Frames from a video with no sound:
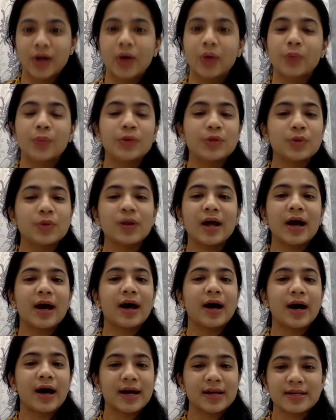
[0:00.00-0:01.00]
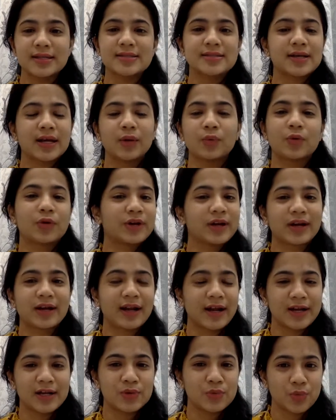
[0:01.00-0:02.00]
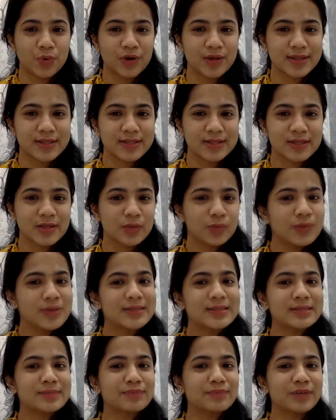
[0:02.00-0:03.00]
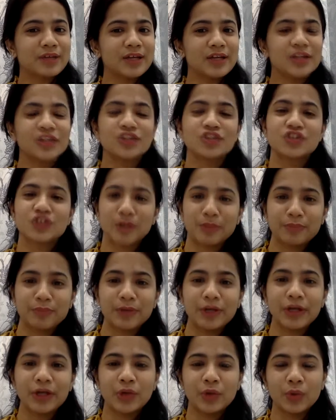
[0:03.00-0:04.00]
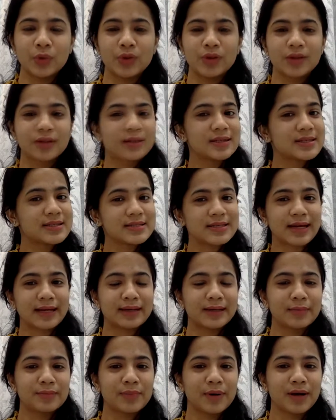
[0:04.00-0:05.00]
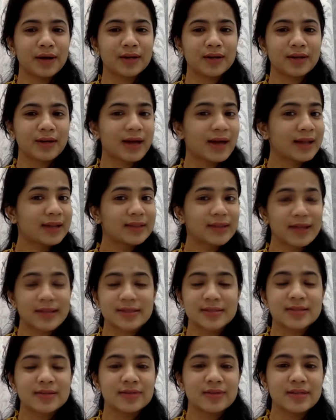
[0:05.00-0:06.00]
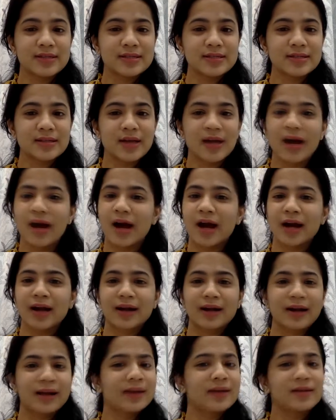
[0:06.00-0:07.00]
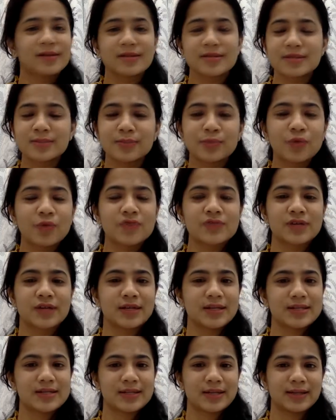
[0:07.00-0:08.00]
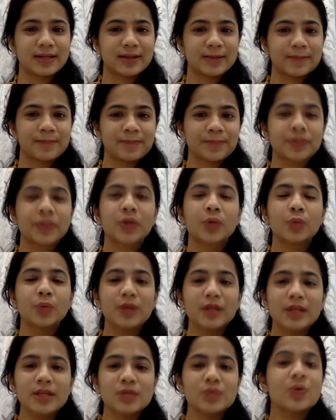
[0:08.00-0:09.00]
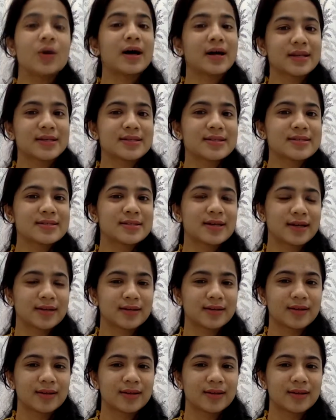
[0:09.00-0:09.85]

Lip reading: We don't understand what our client wants. We simply jump into the designing part, and that's the reason our client disapproves our design. We need to understand